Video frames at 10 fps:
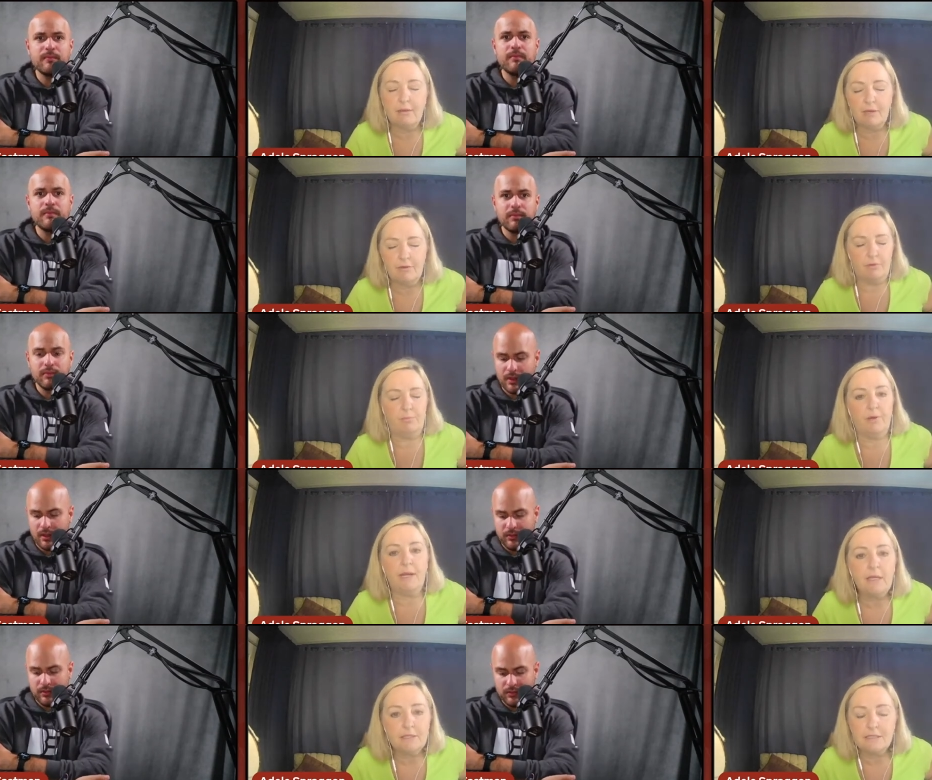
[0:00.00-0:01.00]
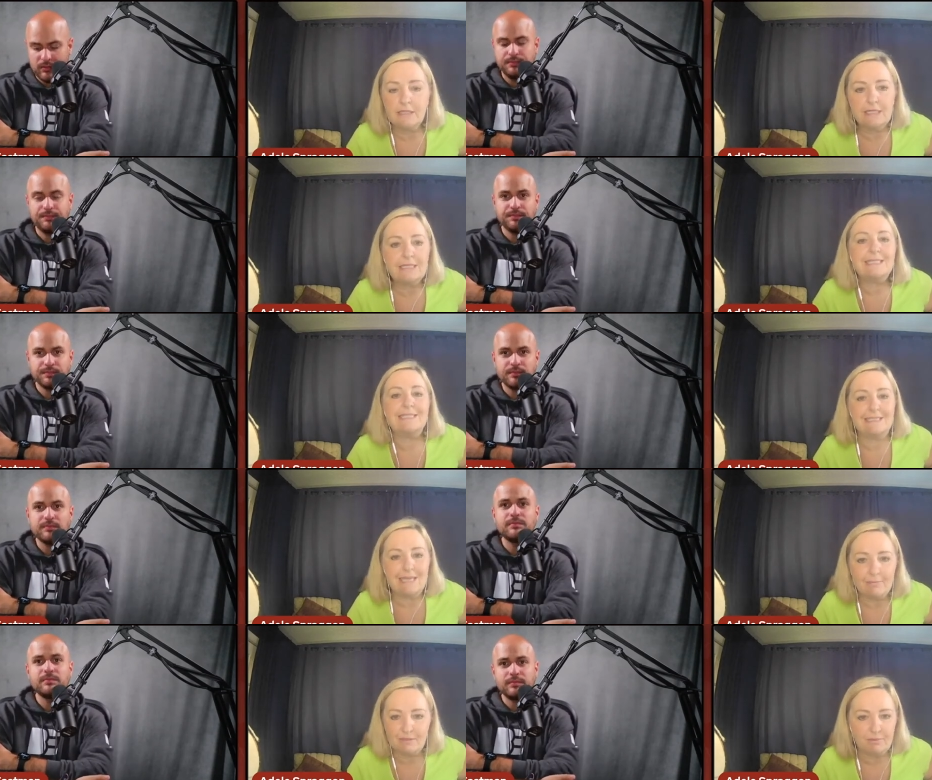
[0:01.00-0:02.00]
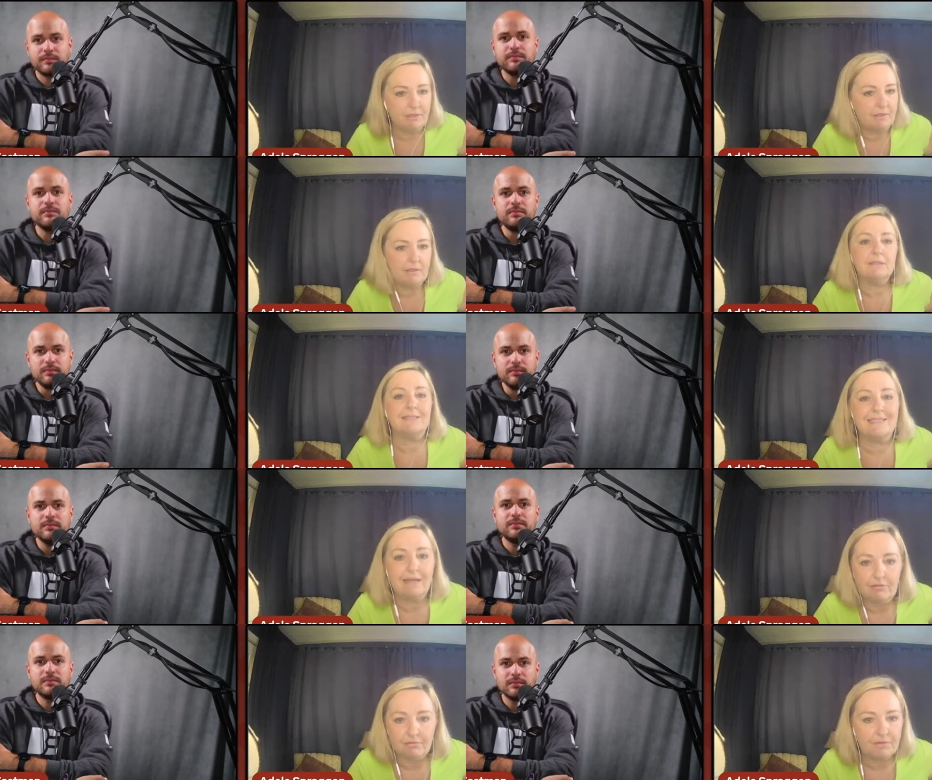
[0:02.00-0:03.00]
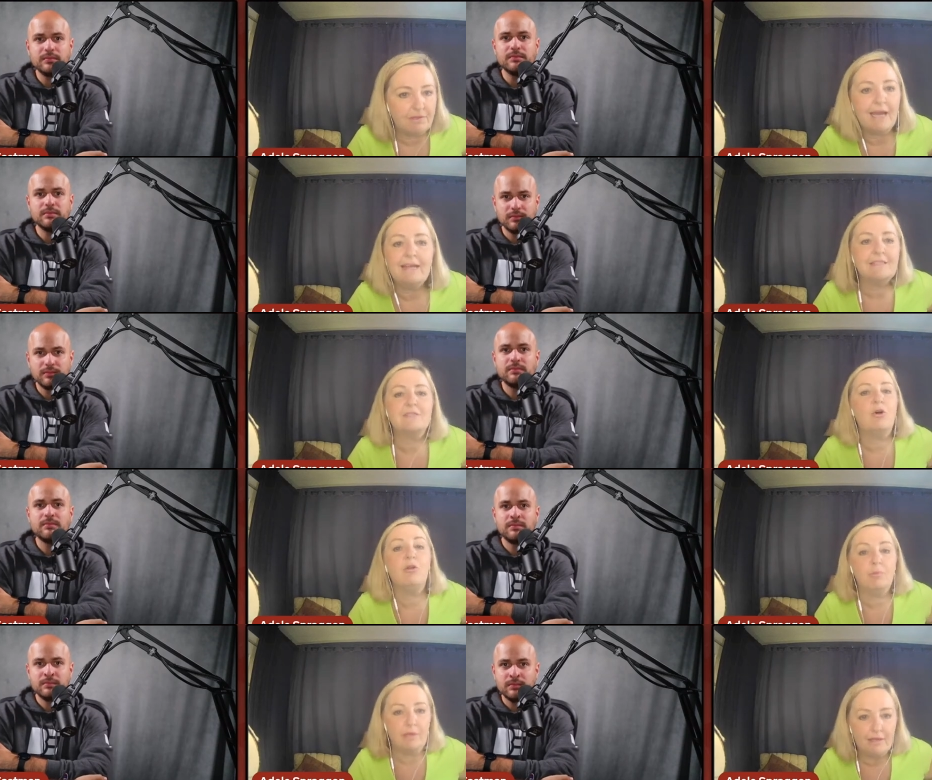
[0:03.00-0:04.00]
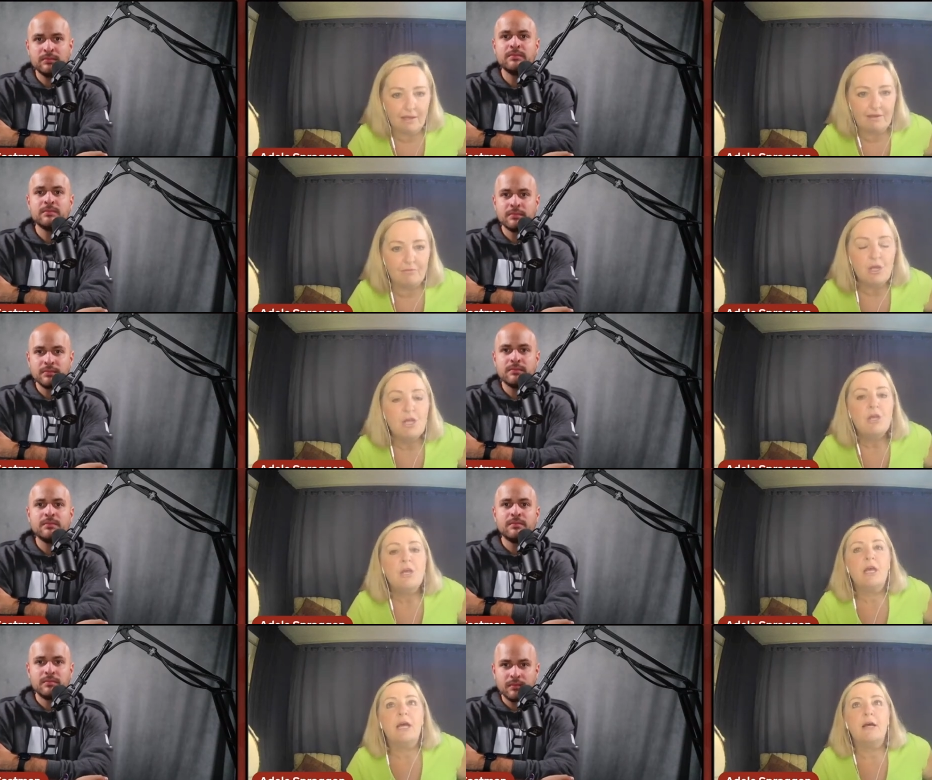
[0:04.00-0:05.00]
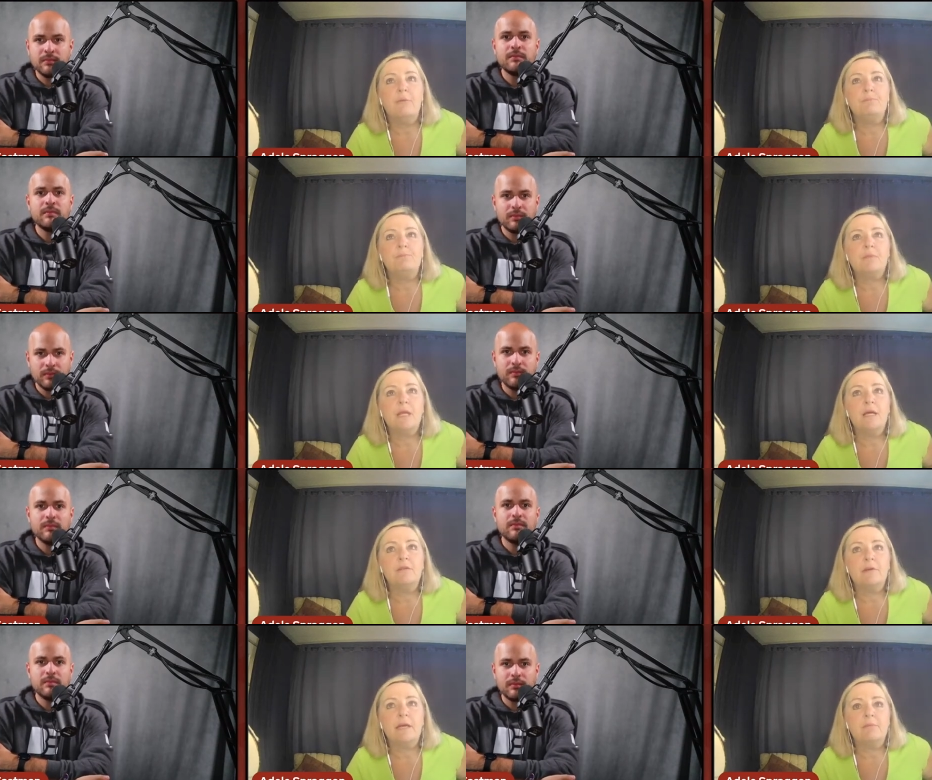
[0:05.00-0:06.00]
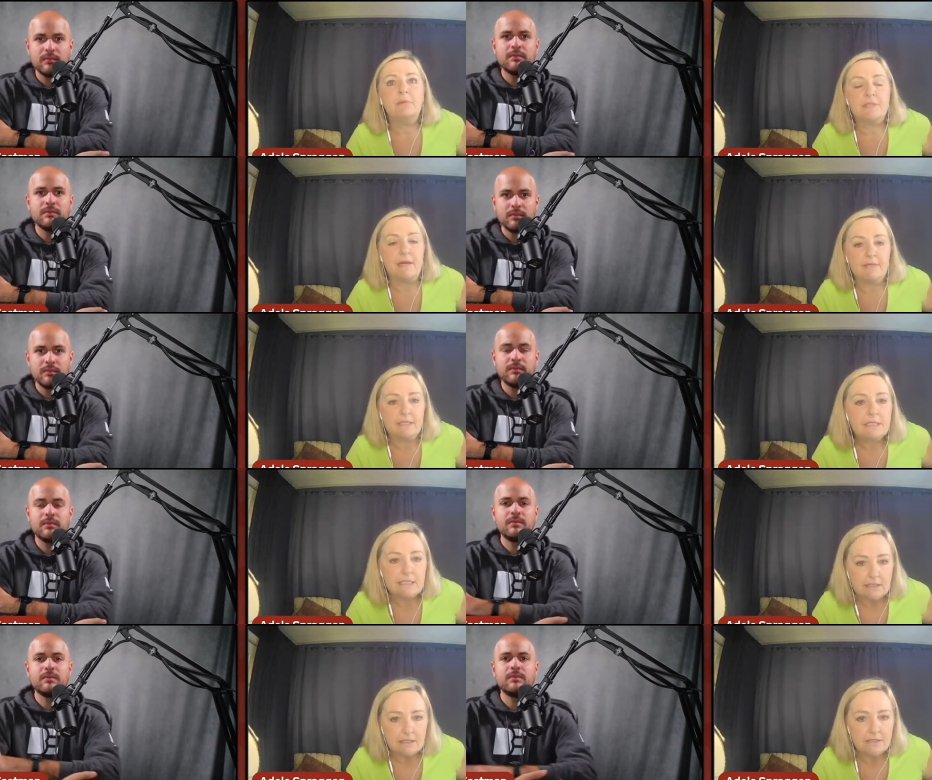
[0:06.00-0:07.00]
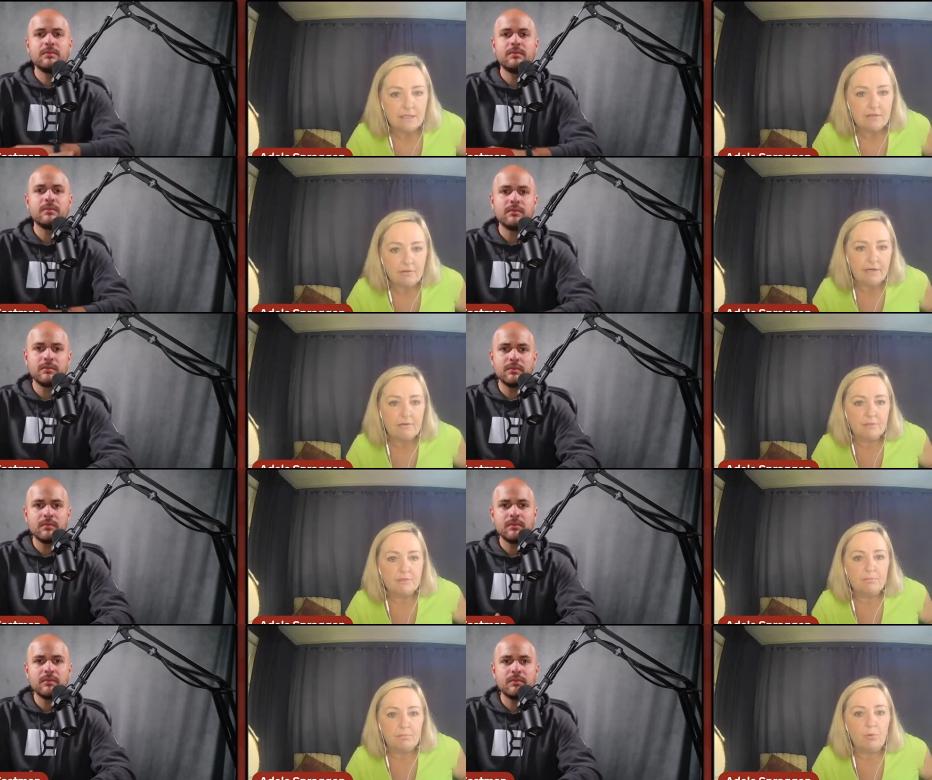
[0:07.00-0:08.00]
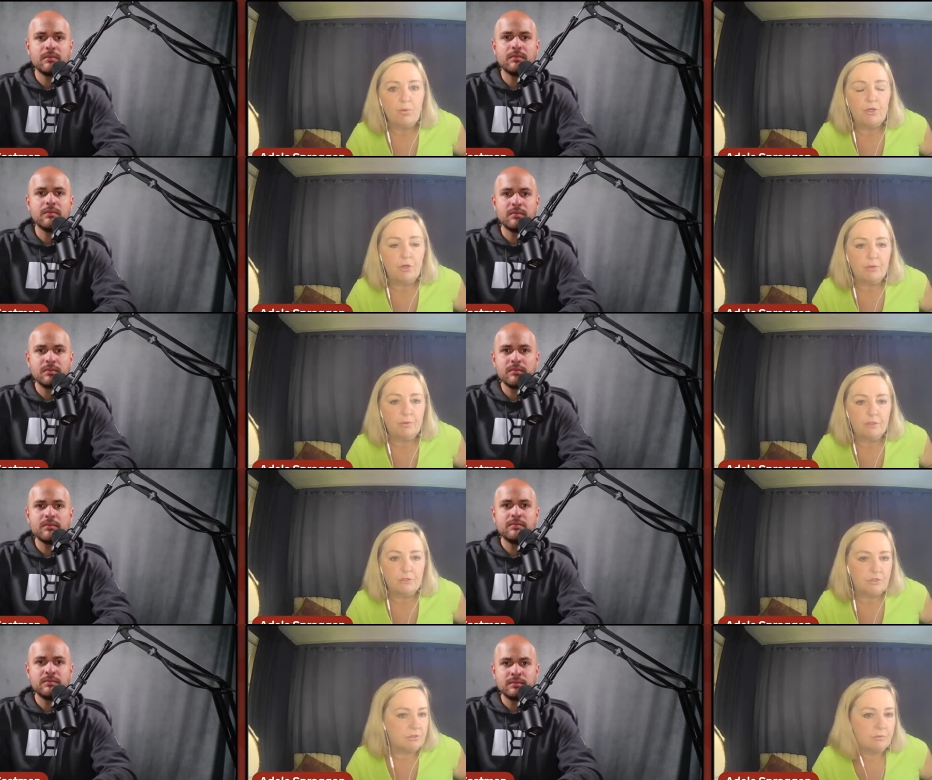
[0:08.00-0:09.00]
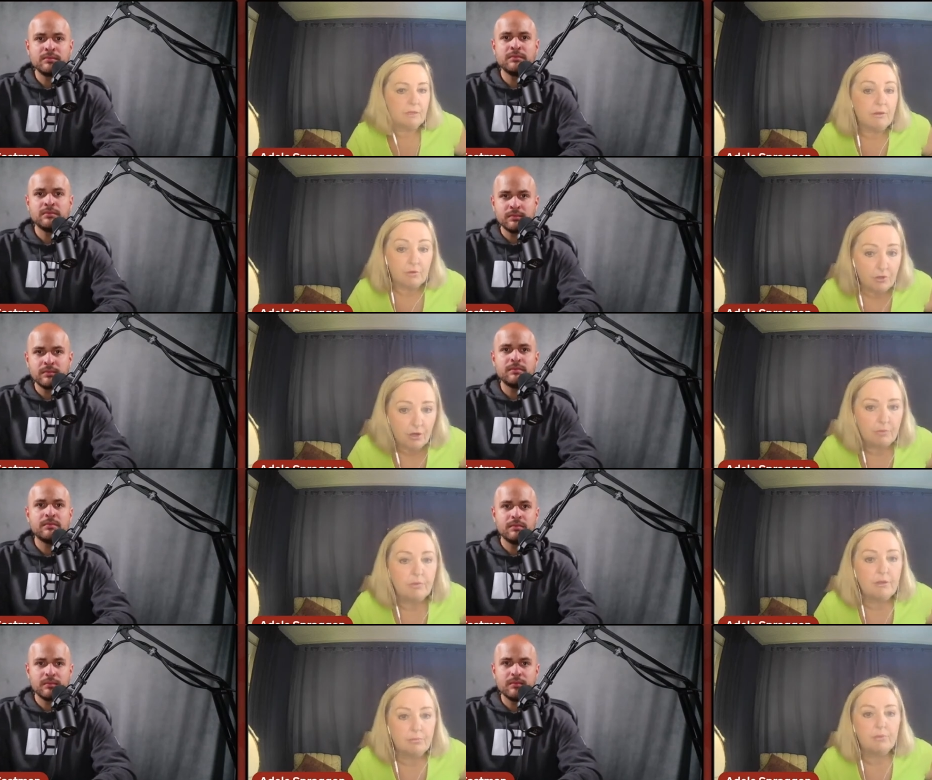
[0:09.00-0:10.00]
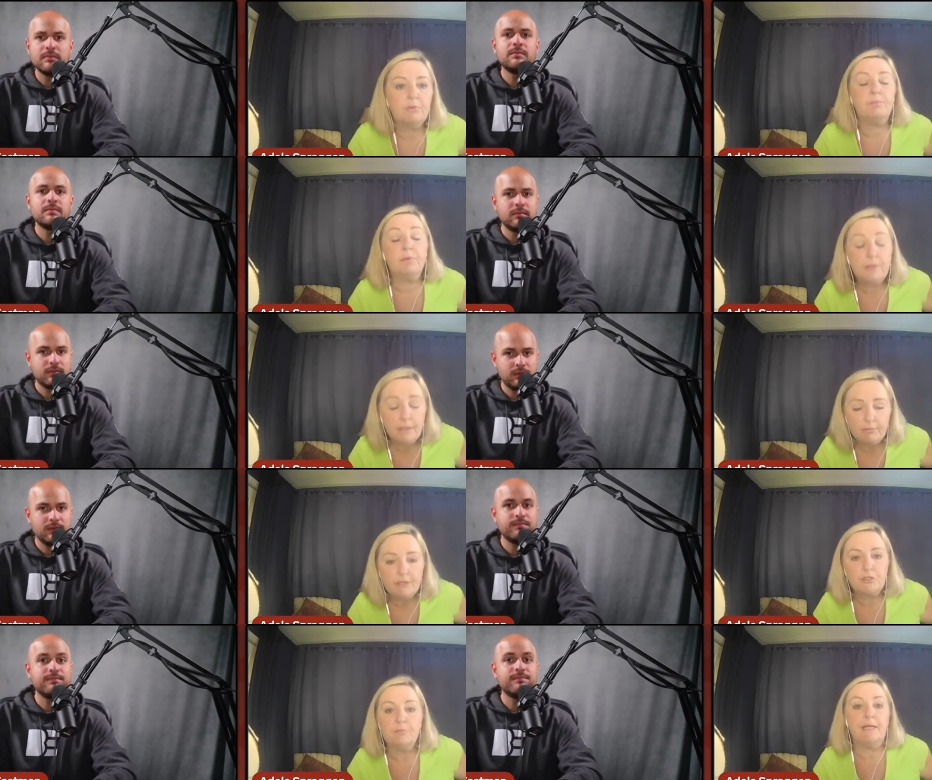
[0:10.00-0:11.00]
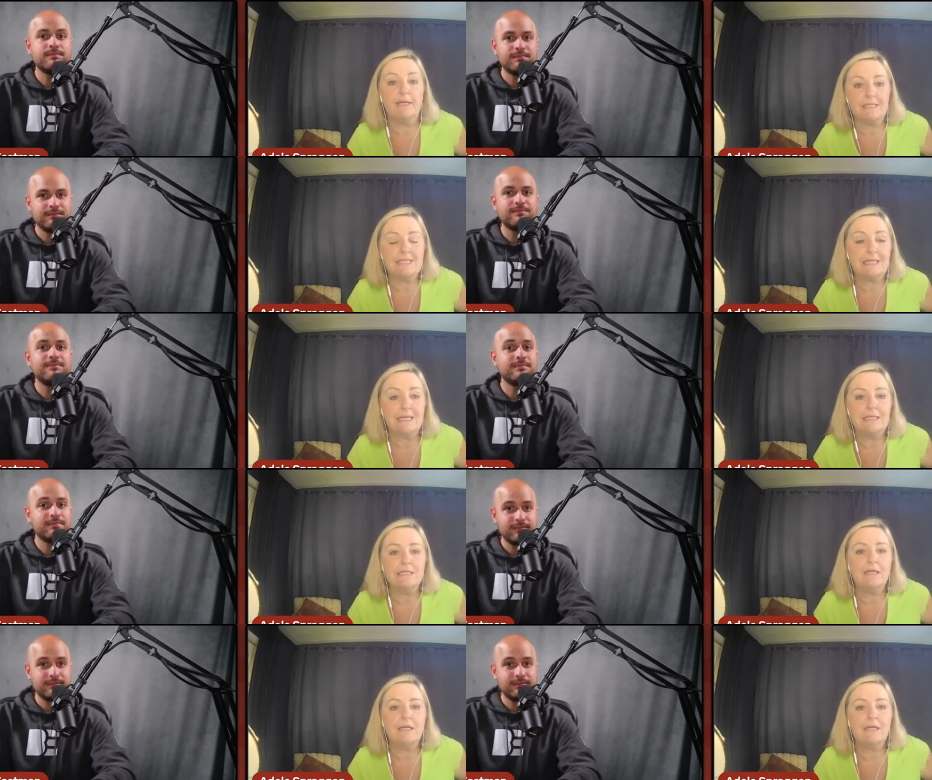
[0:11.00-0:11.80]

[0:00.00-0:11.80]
Speaker 1: about our brain is that it is adaptability itself. That is all we have. Um, other animals have instincts. Other animals are born knowing what to do. We are not. We are born pretty much a blank slate.